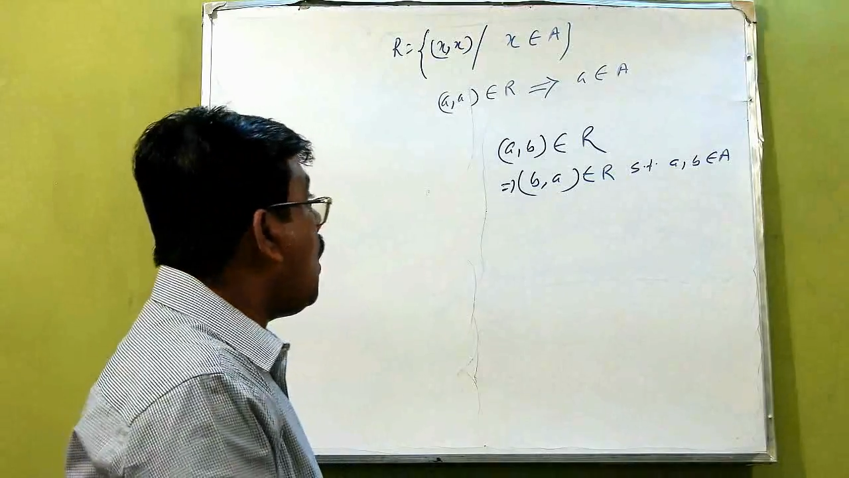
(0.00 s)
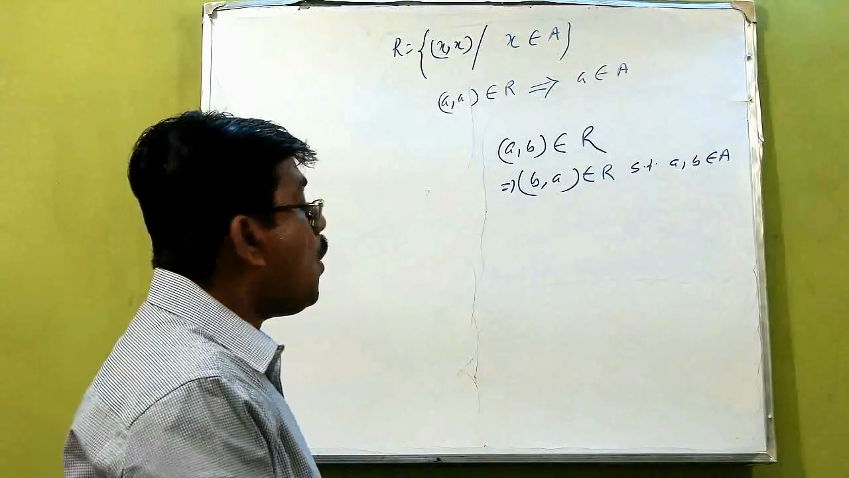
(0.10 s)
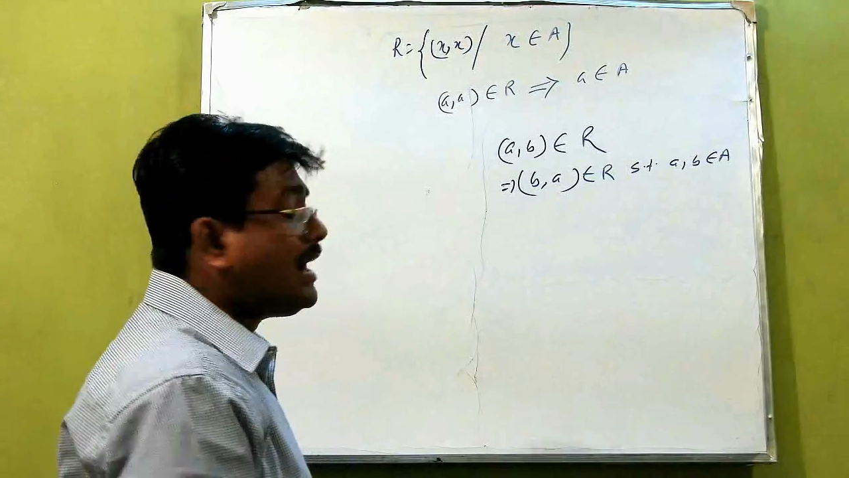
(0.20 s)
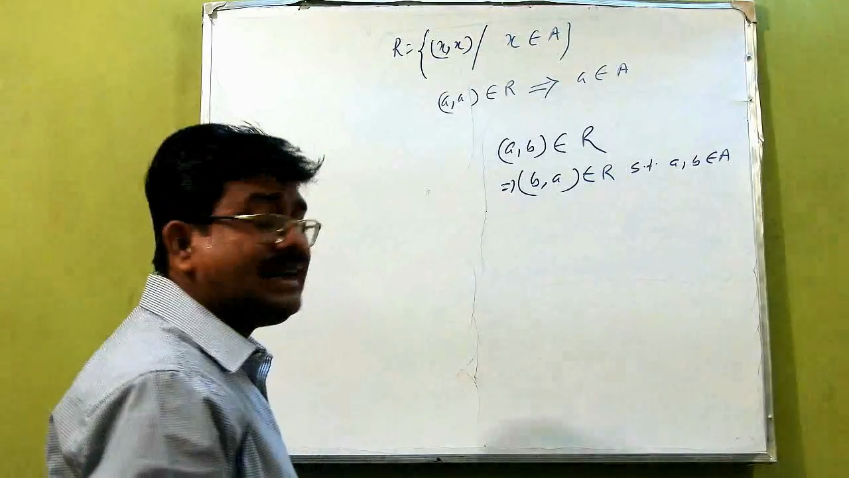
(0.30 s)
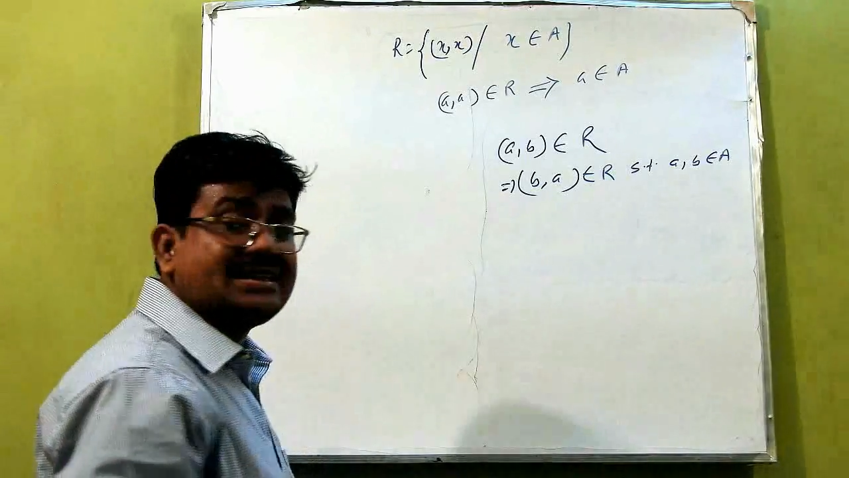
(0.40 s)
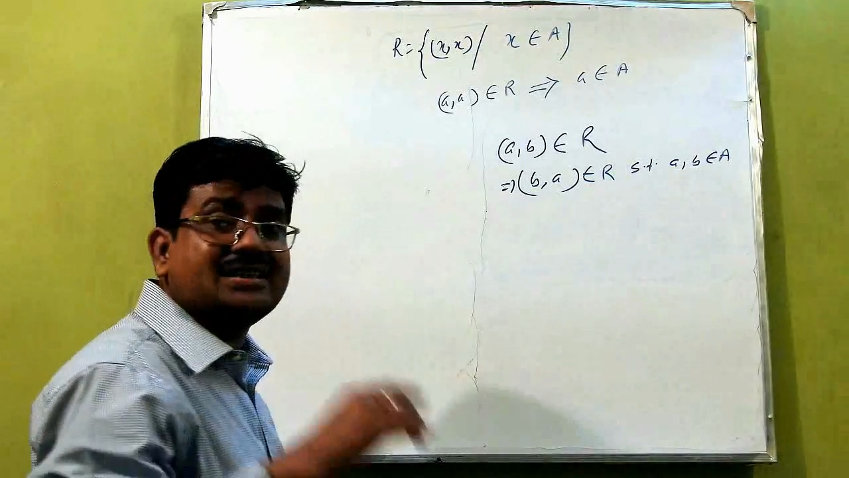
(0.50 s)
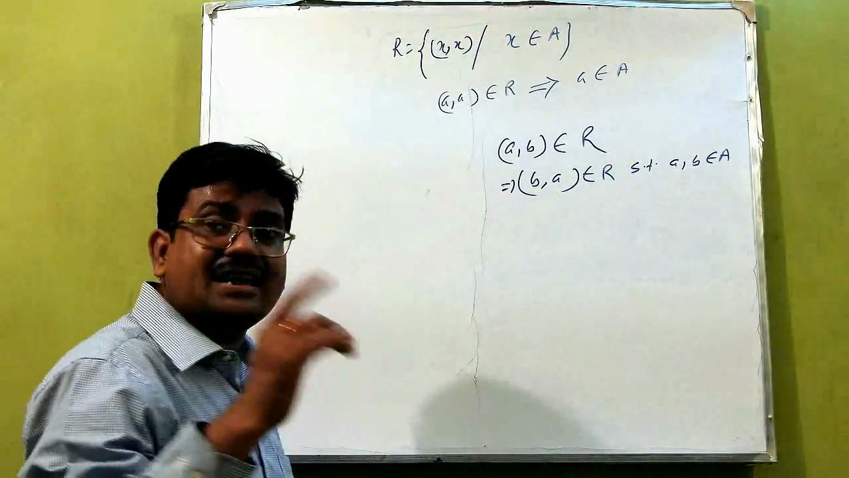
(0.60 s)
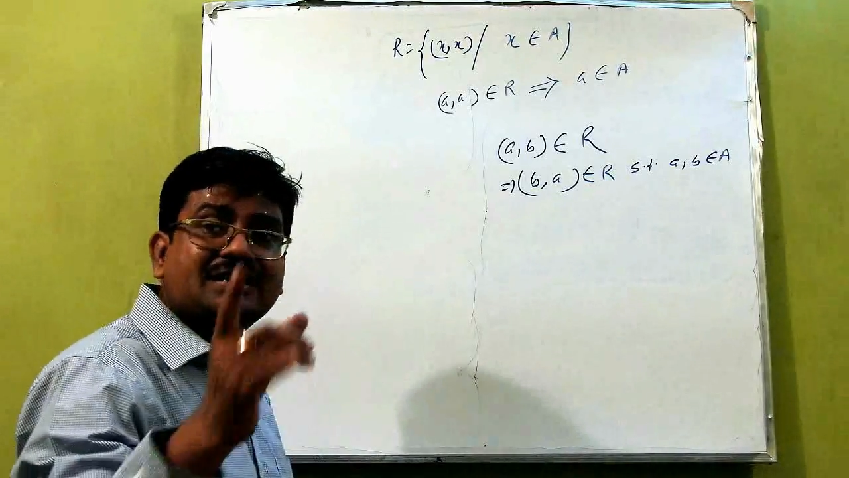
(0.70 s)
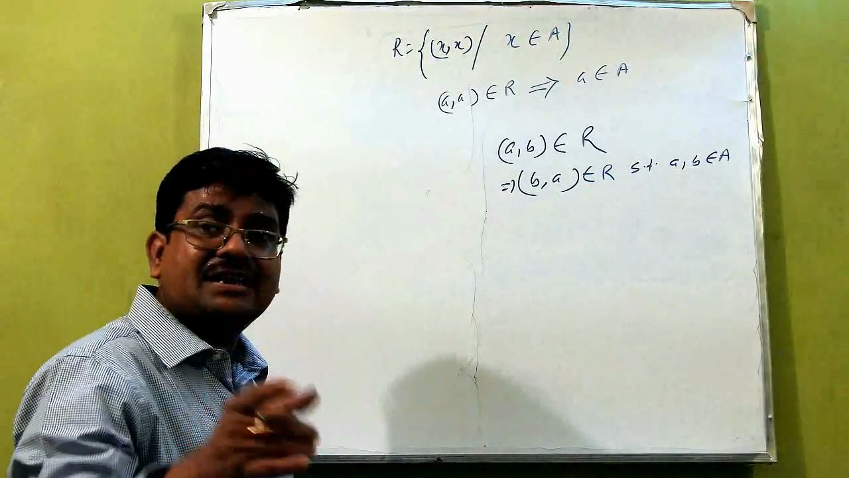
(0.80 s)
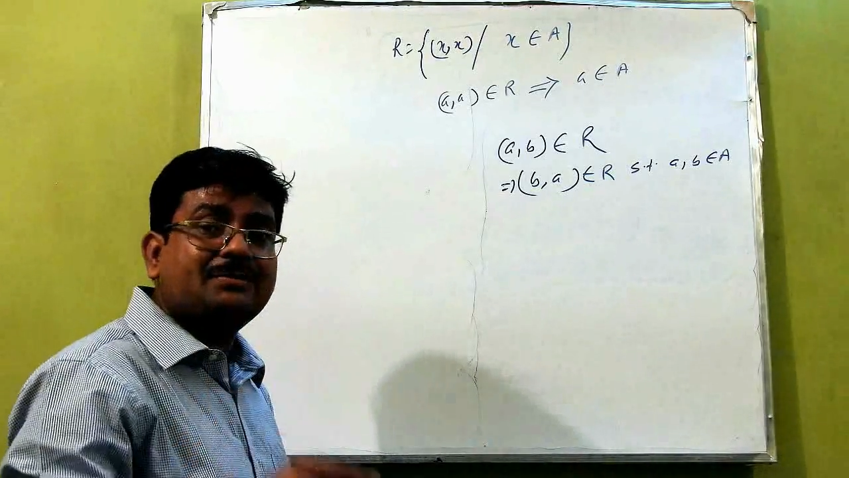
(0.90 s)
What is
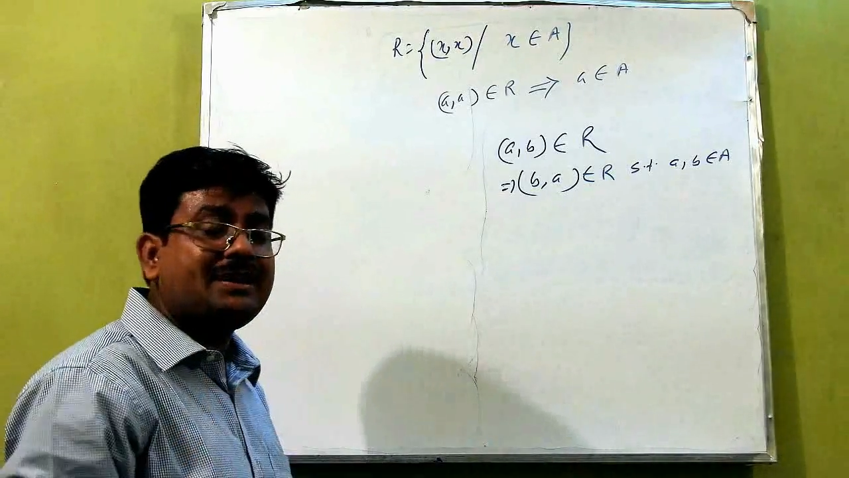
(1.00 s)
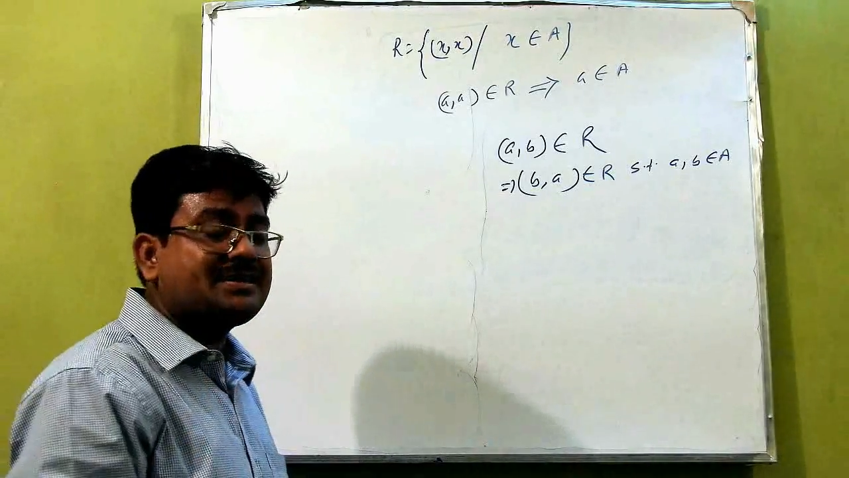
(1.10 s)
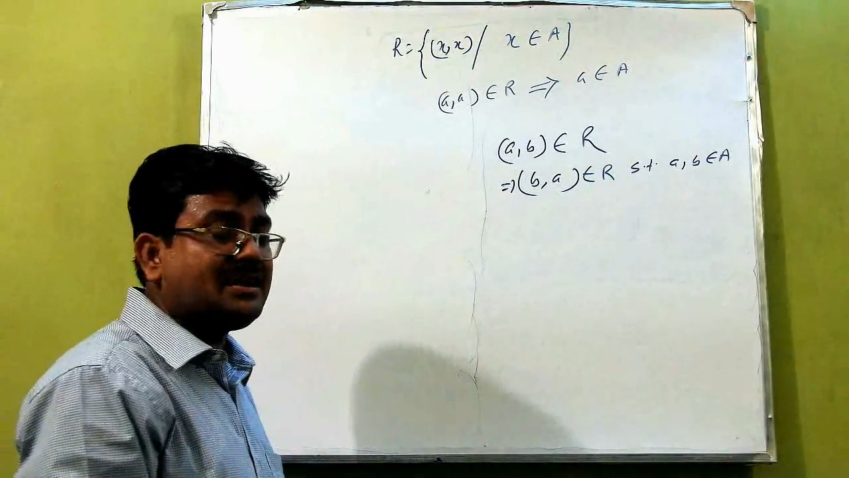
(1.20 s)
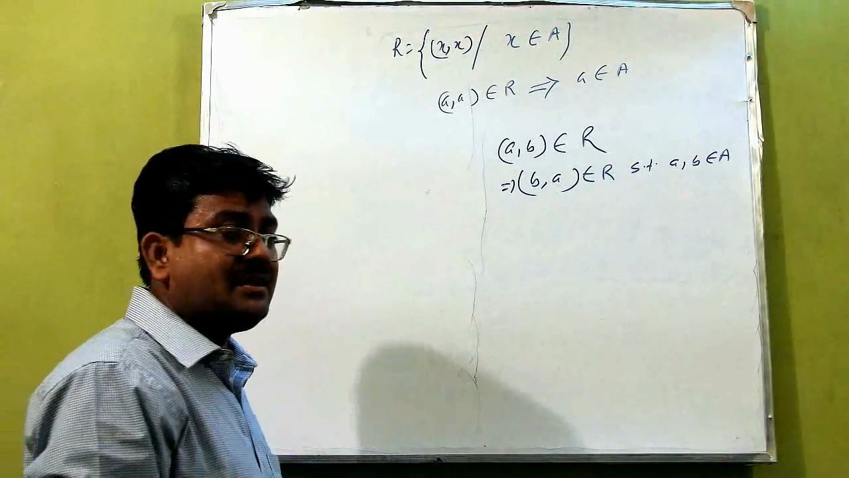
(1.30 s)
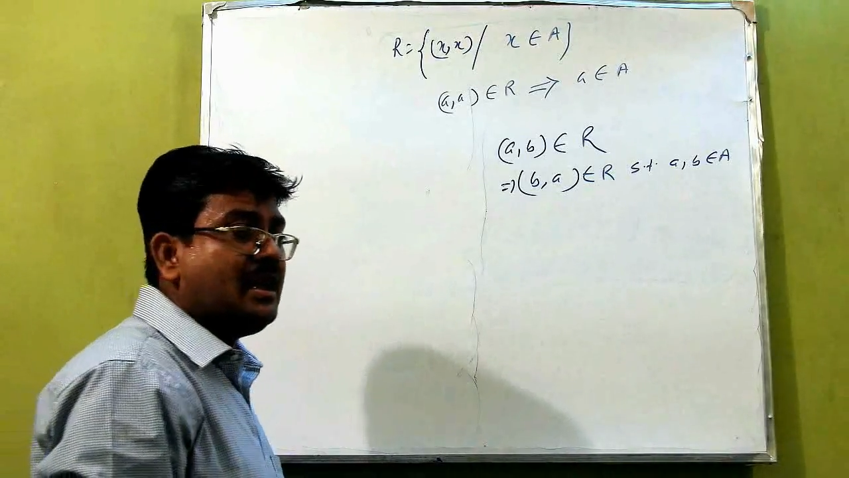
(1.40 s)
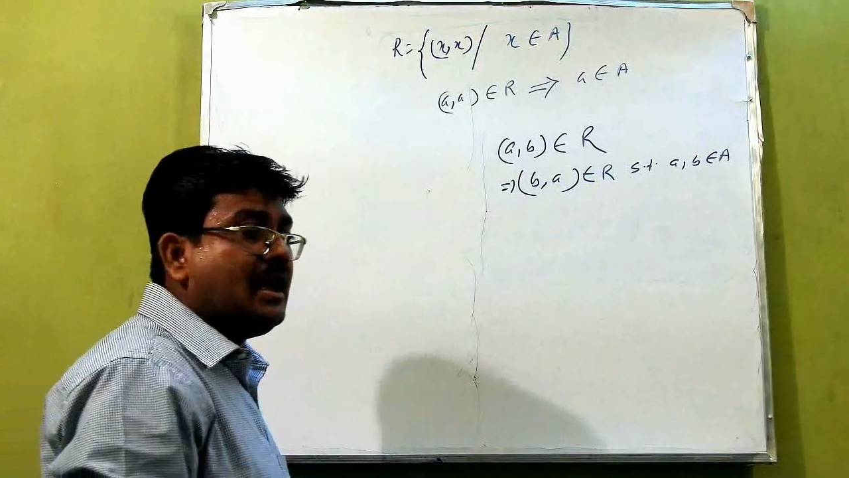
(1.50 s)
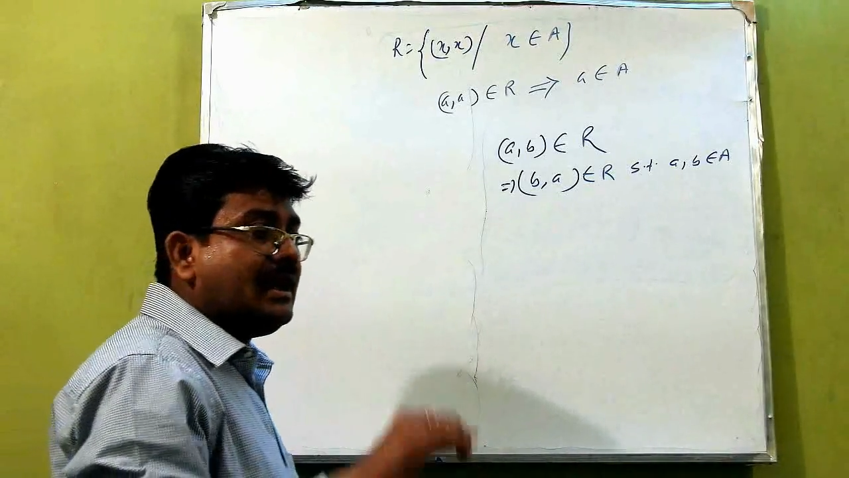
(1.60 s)
transitive relation?